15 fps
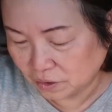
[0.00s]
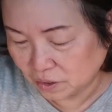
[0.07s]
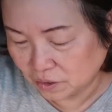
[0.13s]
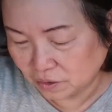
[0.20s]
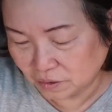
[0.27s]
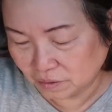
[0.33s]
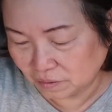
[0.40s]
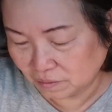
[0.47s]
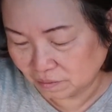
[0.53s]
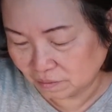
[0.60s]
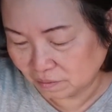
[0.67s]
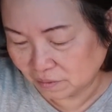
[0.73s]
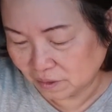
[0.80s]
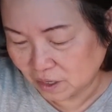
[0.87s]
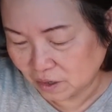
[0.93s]
not,
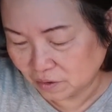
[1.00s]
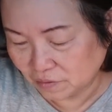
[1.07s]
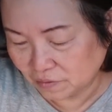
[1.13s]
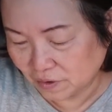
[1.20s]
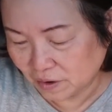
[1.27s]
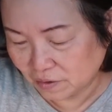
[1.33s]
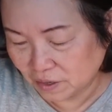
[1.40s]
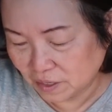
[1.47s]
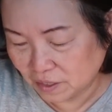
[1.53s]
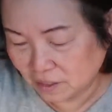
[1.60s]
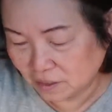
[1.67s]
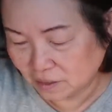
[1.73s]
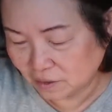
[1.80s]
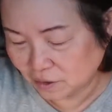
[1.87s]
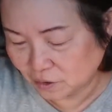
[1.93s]
very
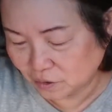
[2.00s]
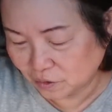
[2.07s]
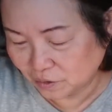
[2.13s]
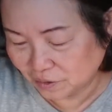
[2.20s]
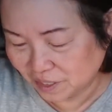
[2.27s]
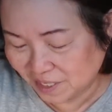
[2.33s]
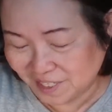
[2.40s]
old.